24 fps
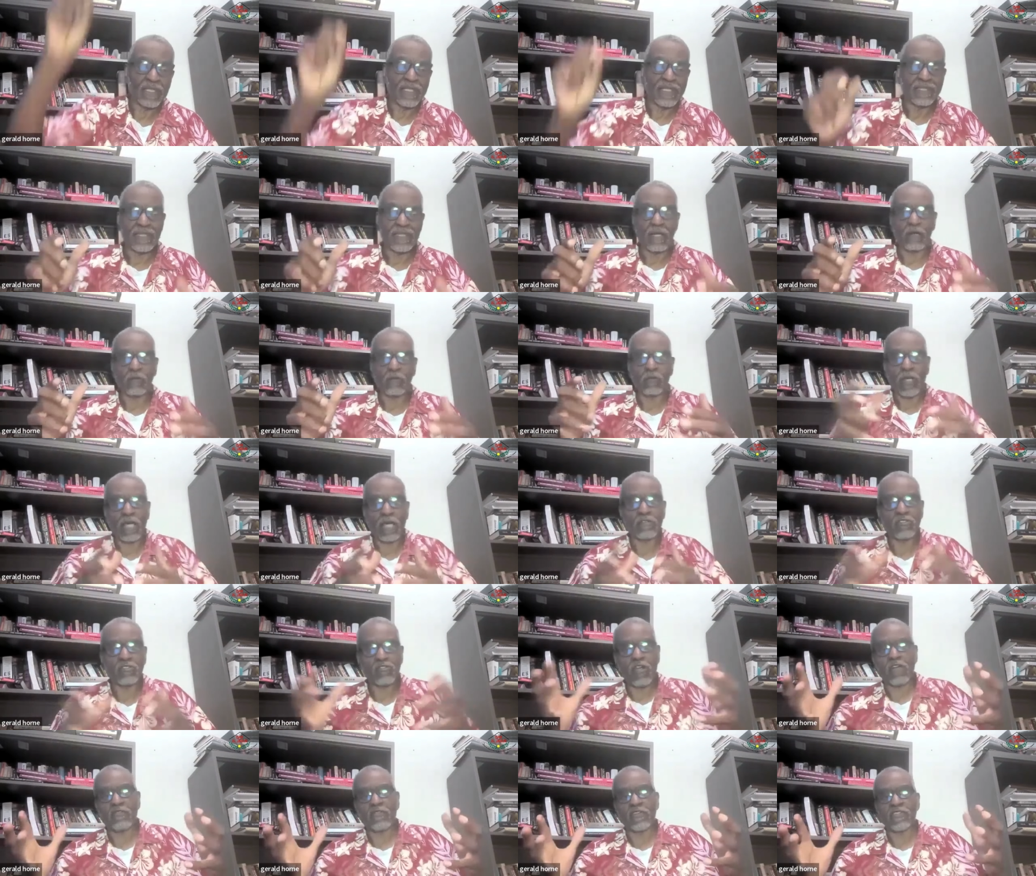Now, when I
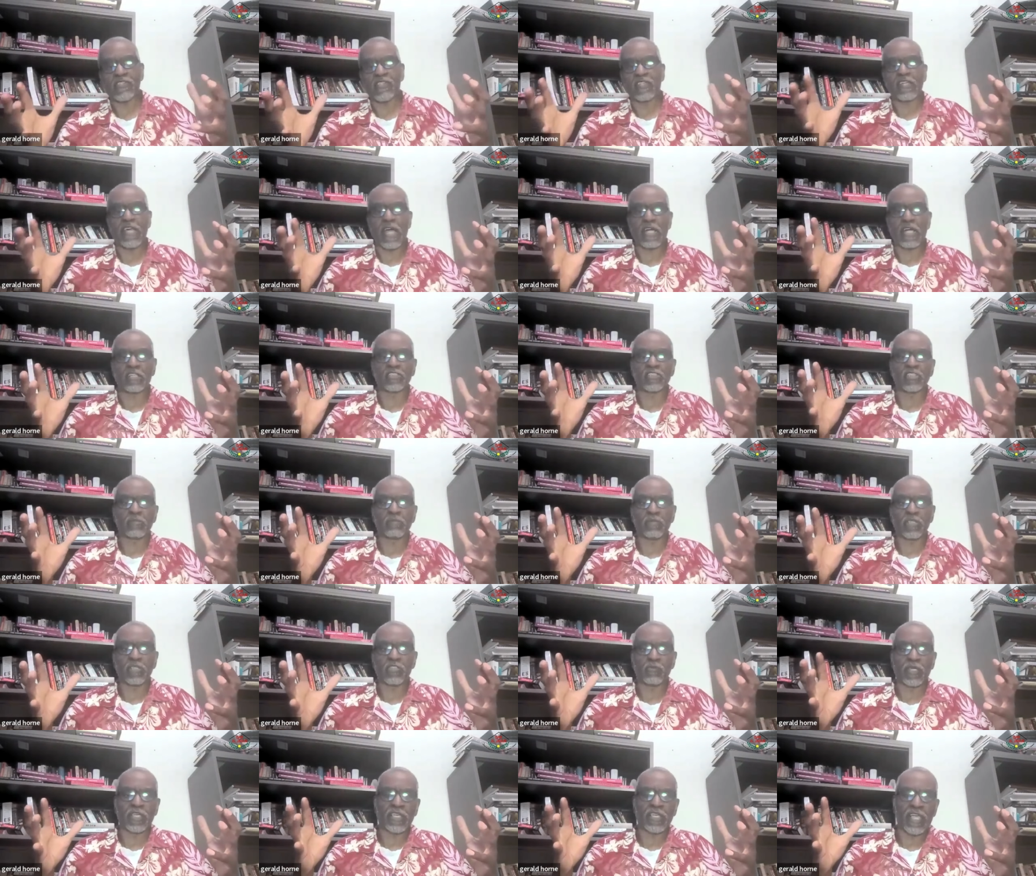draw this analogy
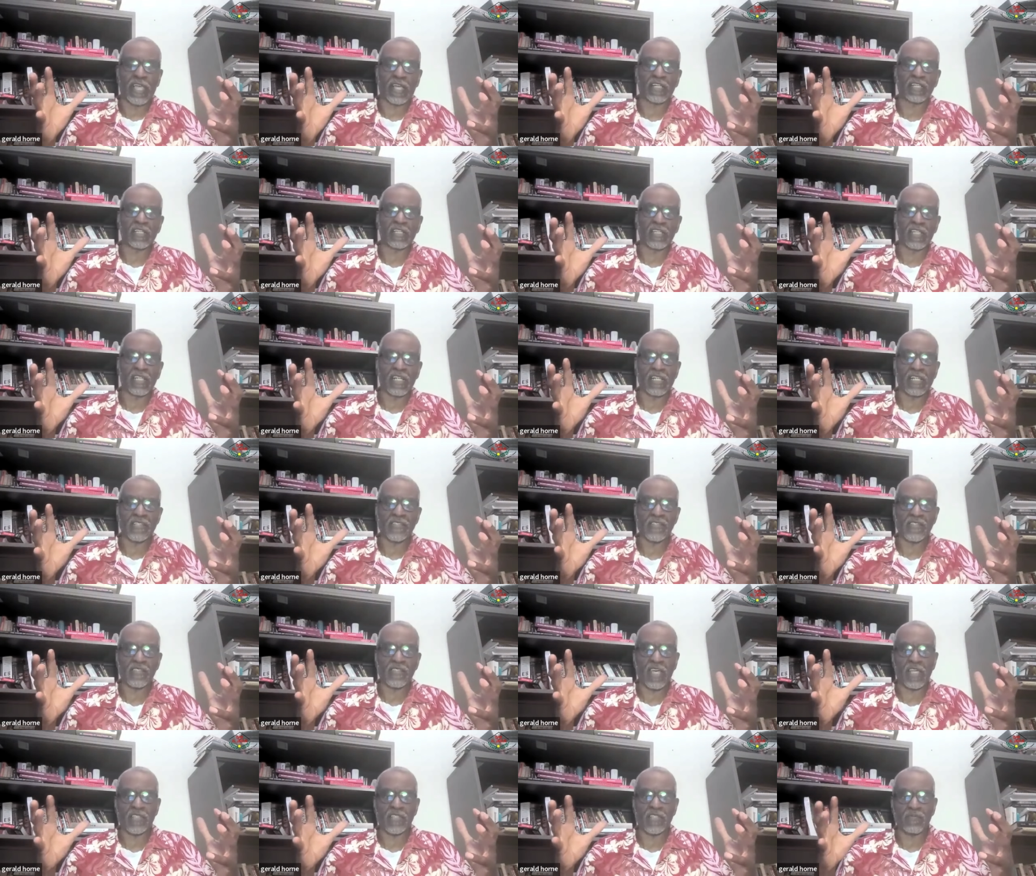between Canada and the United
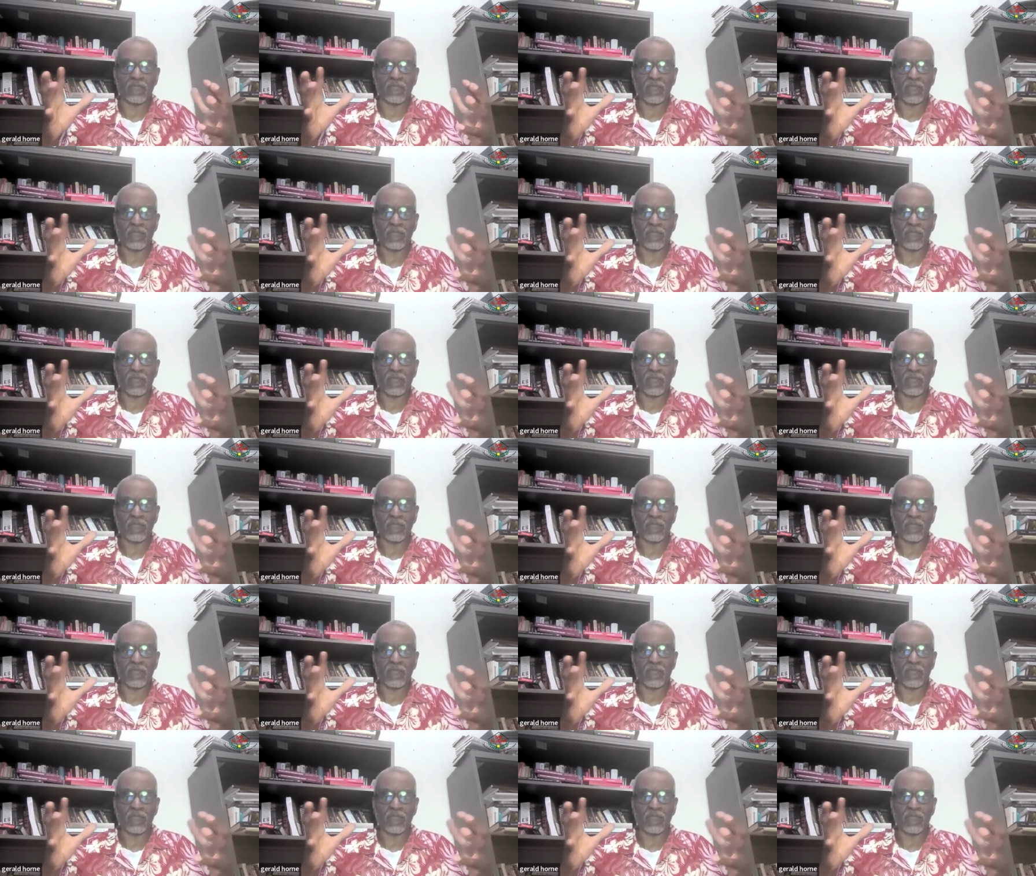States,